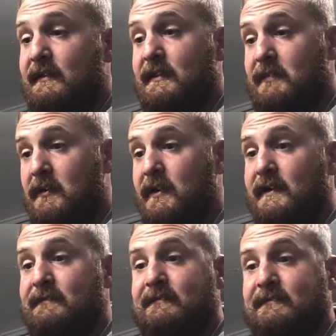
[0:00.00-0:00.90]
The
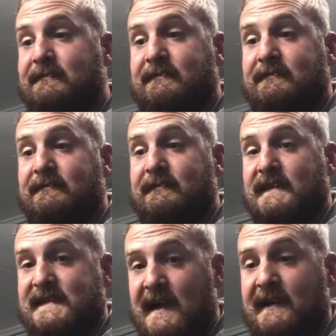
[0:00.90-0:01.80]
bullet
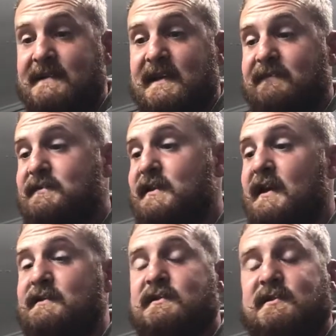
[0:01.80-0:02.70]
designs have
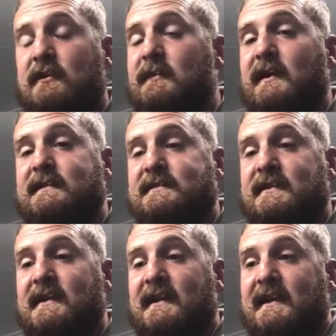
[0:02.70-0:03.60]
changed so much
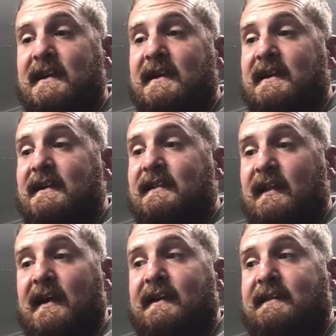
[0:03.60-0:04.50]

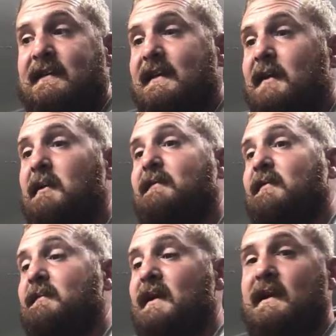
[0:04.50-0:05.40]
that it went
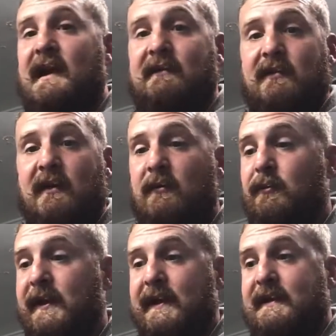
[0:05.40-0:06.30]
from being kind of a
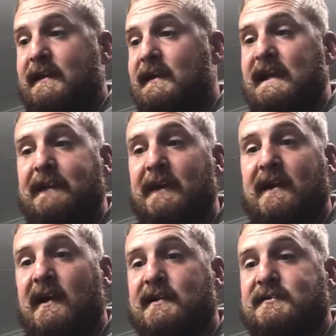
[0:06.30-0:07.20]
weak, anemic
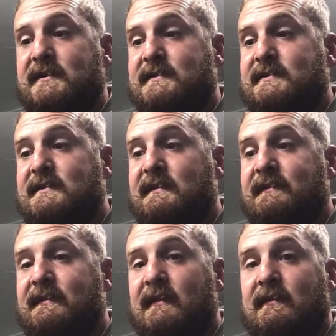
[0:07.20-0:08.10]
cartridge
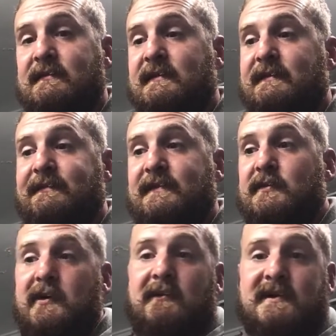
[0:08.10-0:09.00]
to
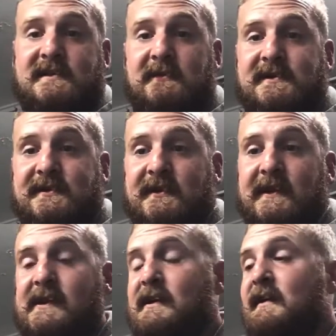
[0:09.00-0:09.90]
what it was
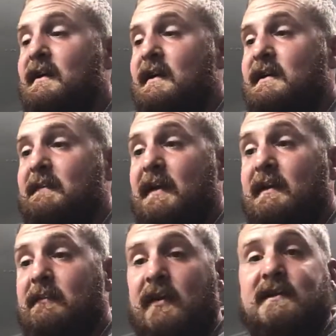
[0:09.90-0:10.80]
originally to being a
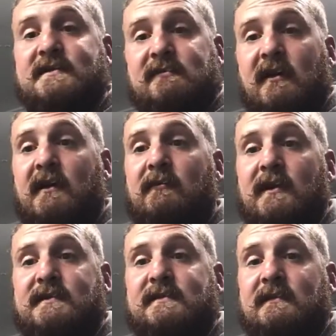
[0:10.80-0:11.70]
pretty strong,
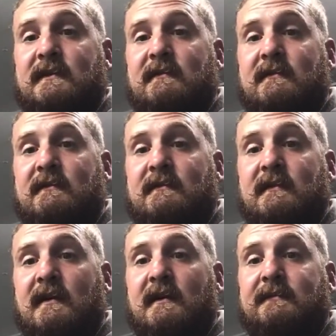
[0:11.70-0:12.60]
well-suited
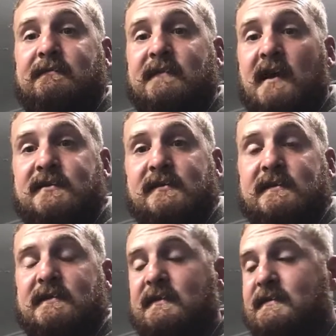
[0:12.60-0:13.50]

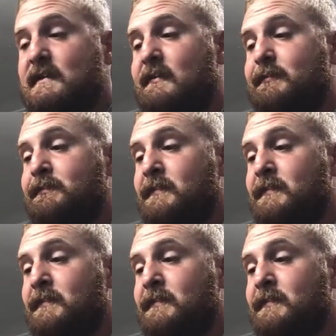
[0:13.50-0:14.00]
cartridge. So